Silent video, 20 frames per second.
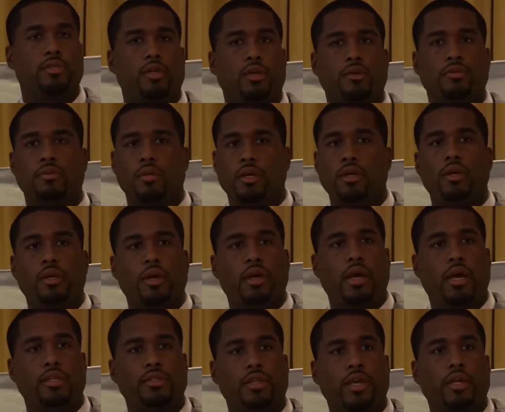So
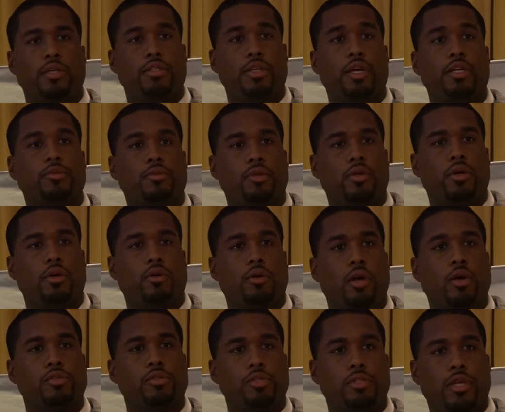I stay in touch with the whole
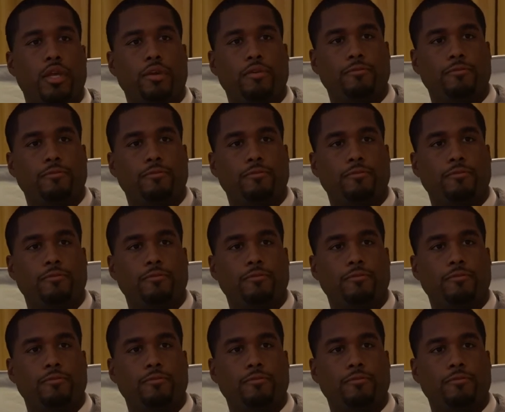coaching staff.